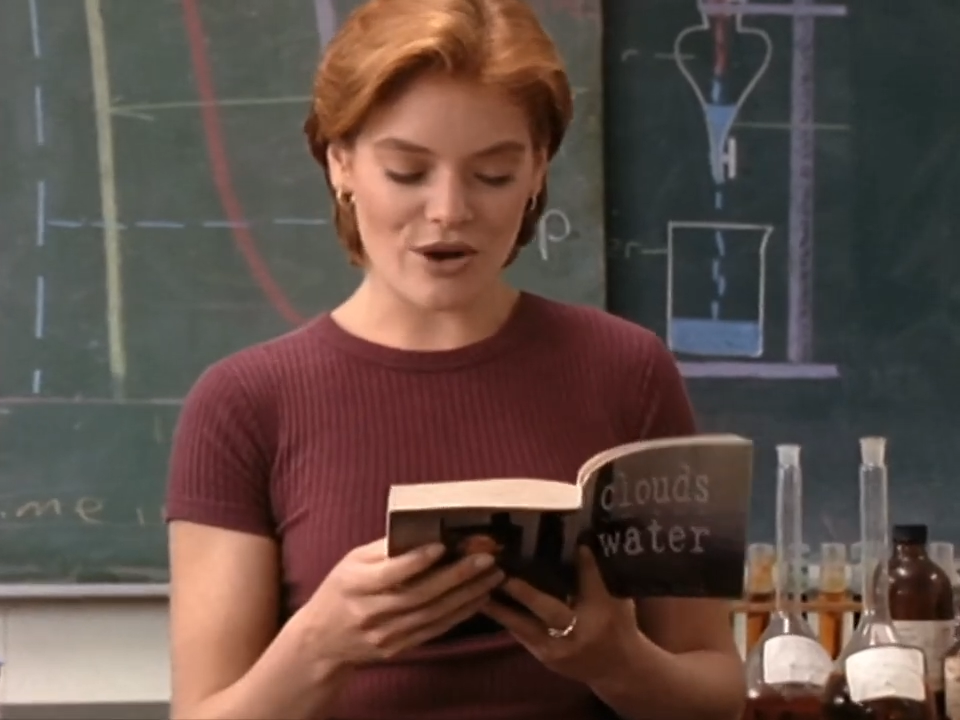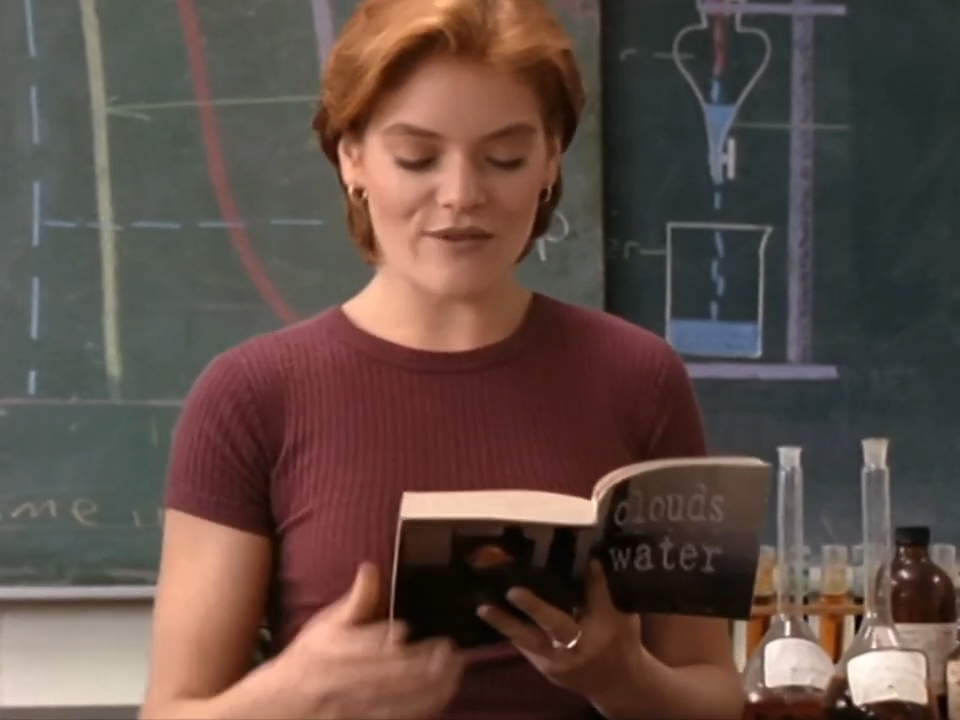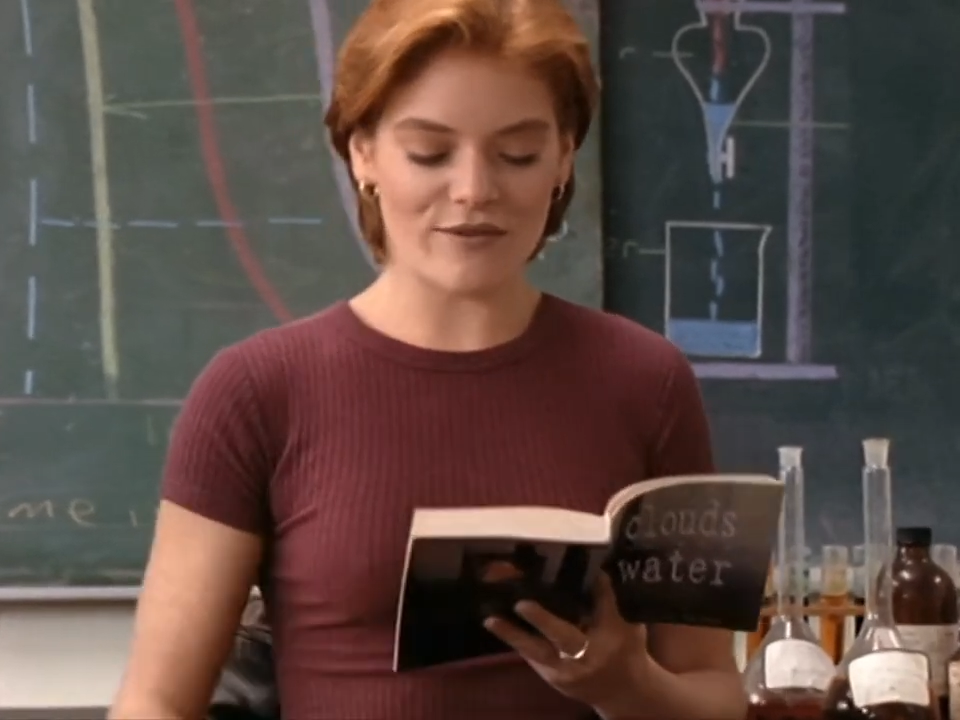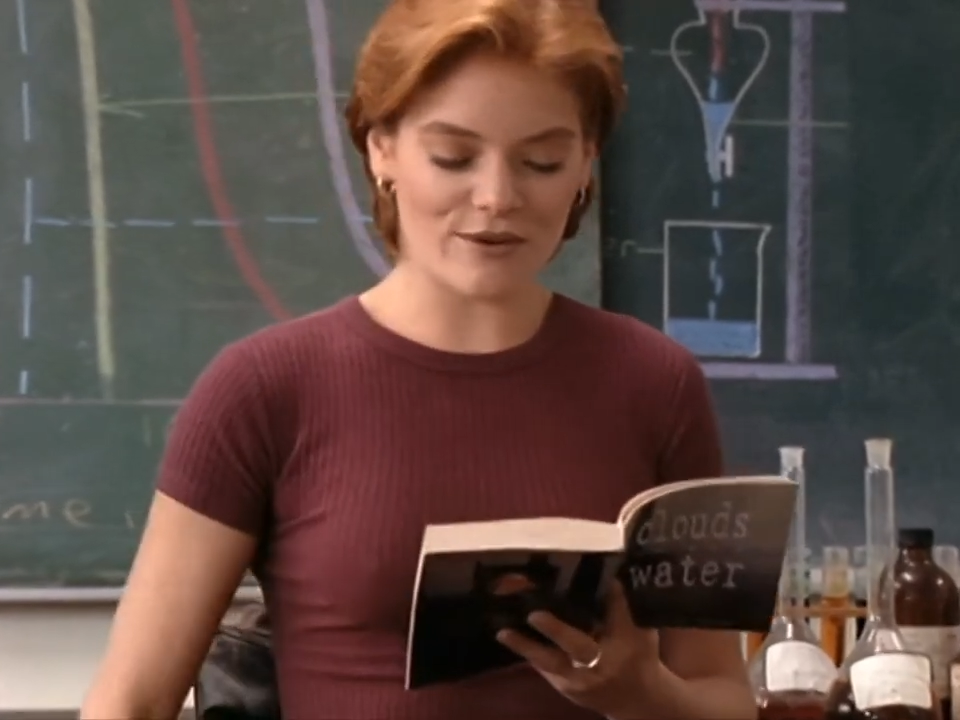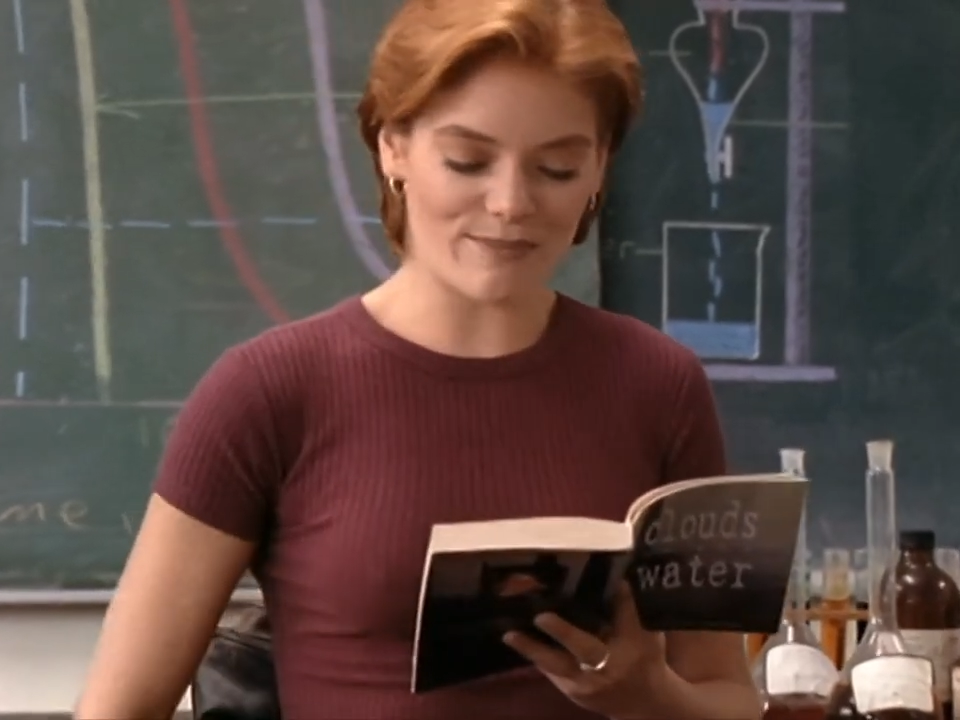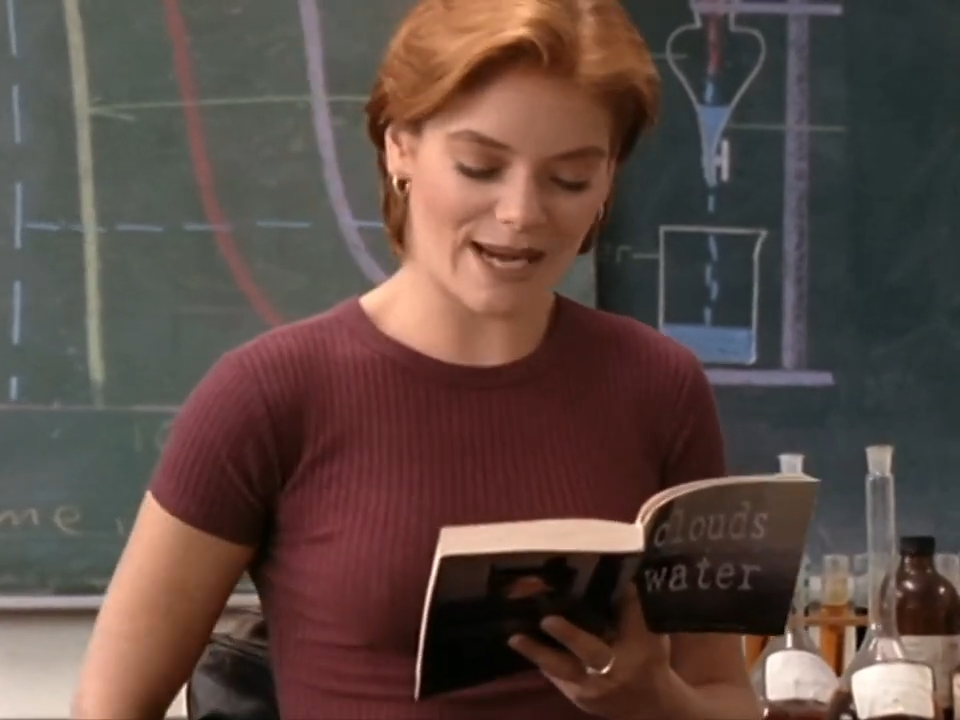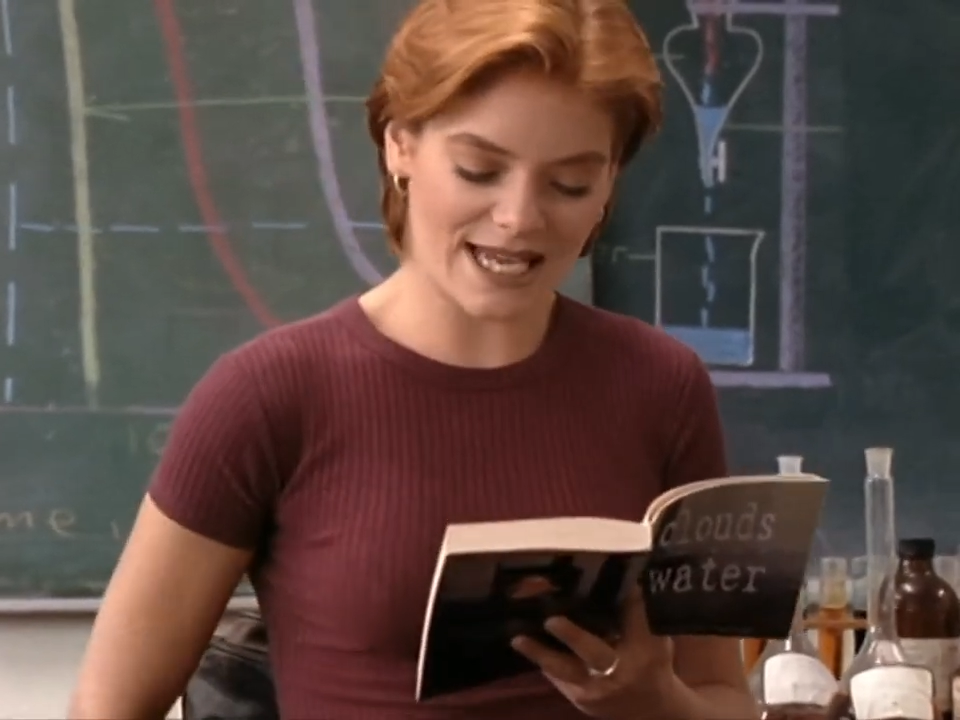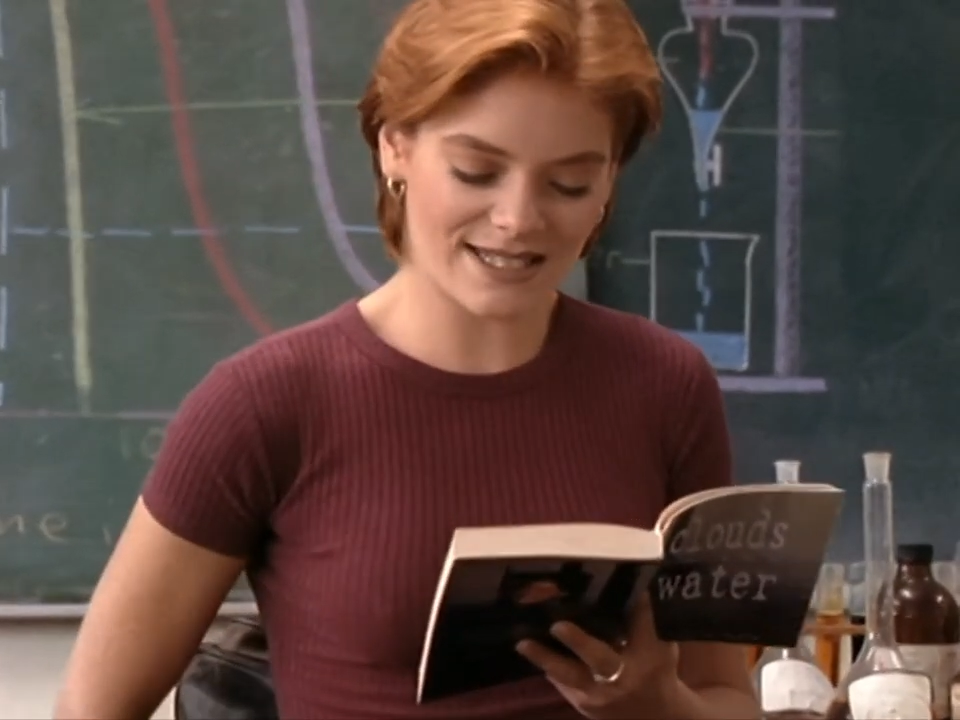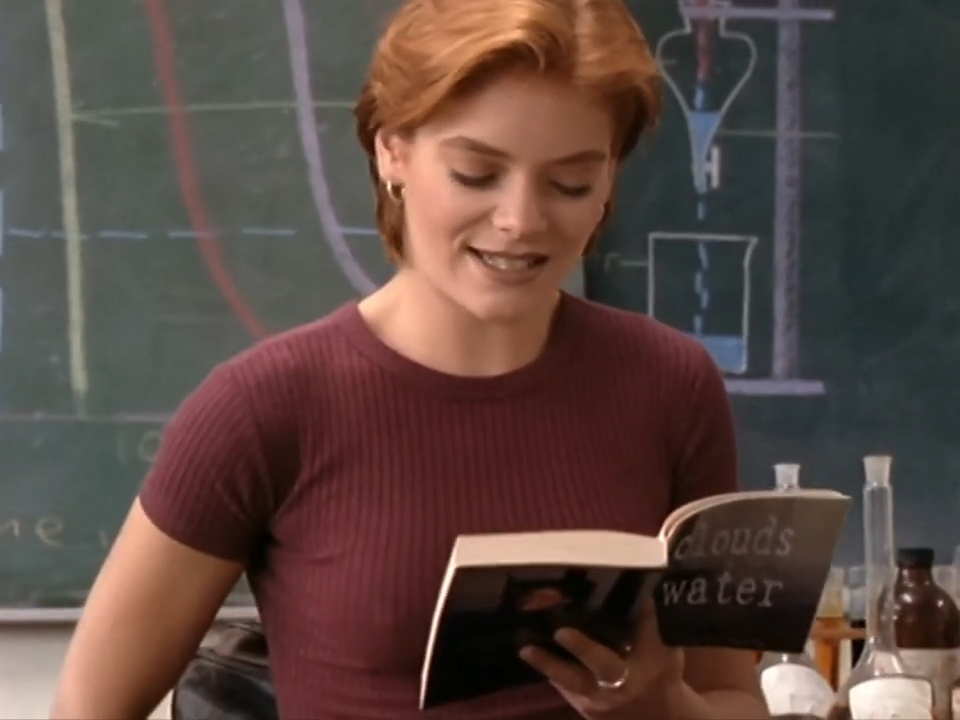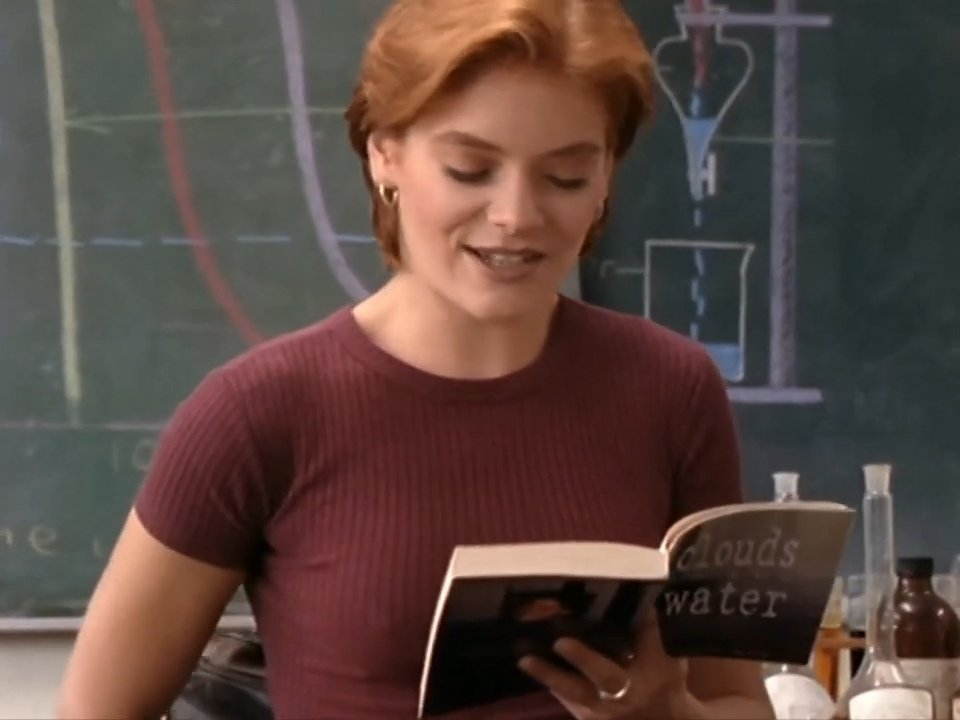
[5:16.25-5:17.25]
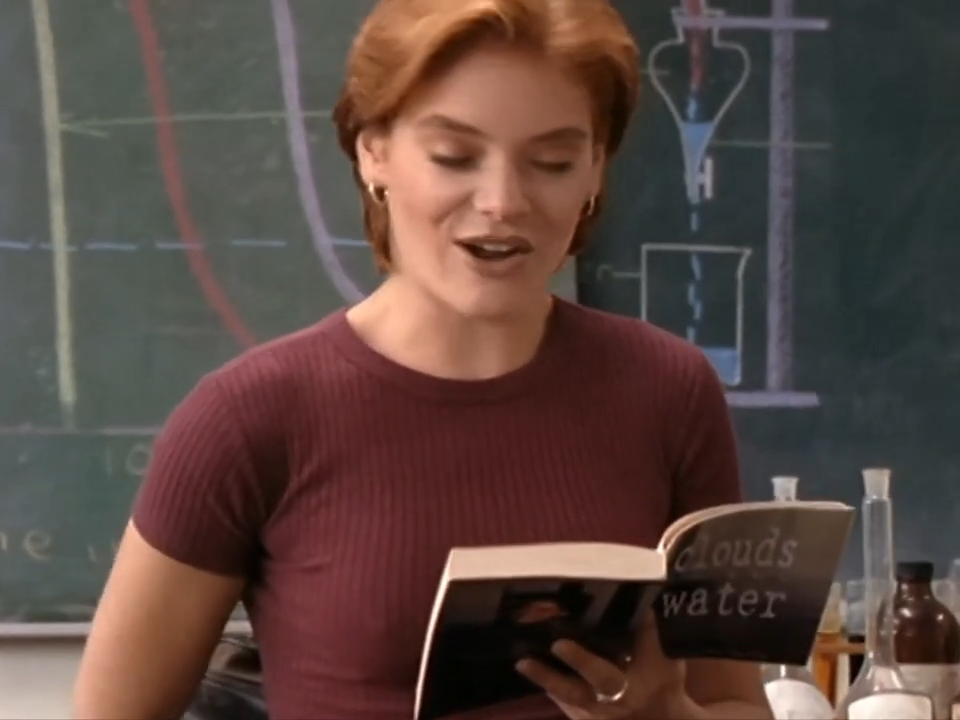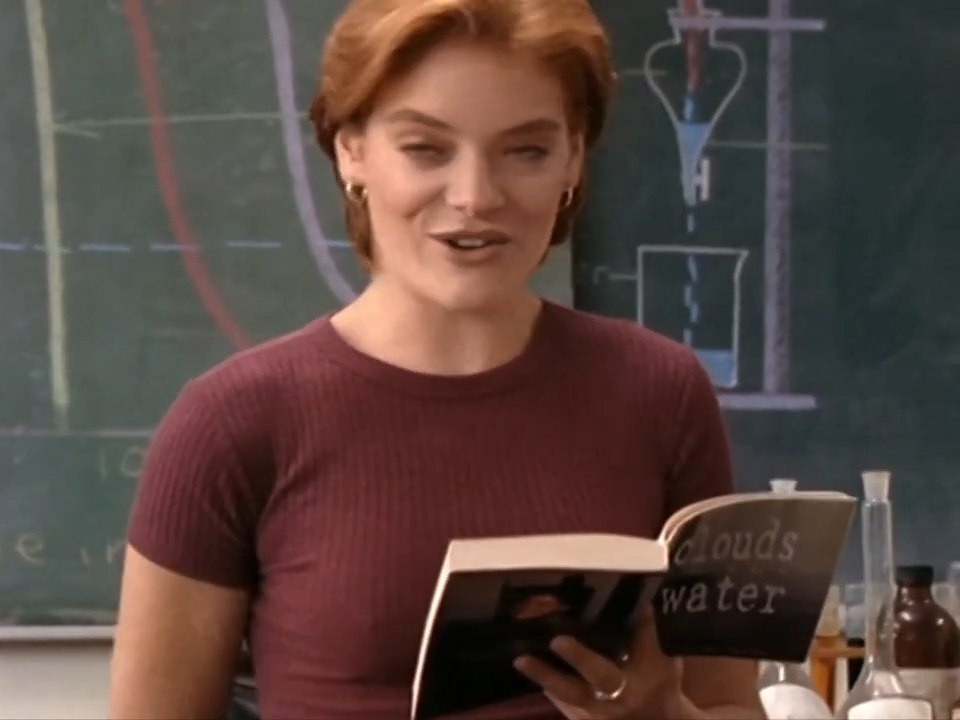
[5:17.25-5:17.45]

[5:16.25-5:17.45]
over a blazing